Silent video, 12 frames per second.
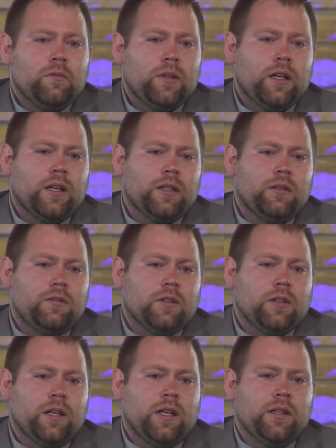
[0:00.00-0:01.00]
But I had to
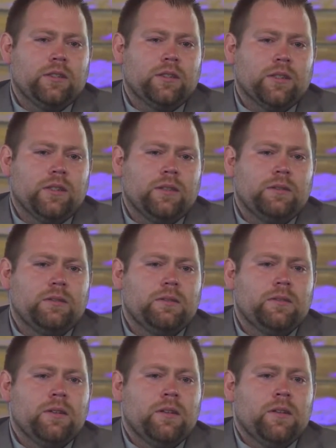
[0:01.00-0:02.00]
realize that
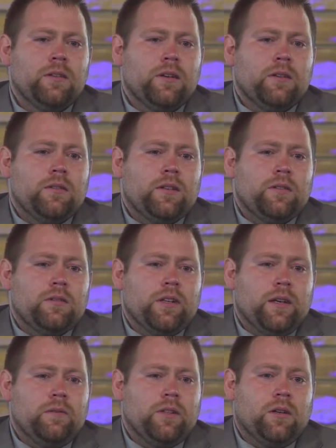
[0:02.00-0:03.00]

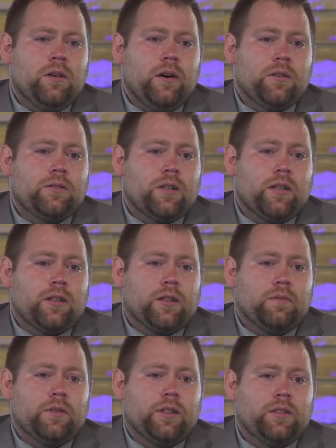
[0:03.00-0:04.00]
even though I was trying to
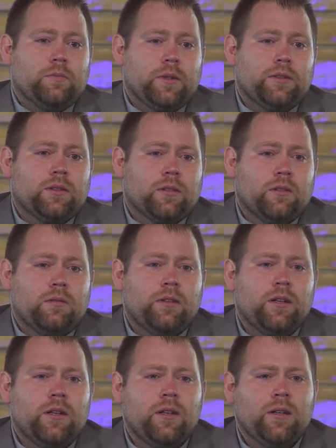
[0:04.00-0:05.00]
convince myself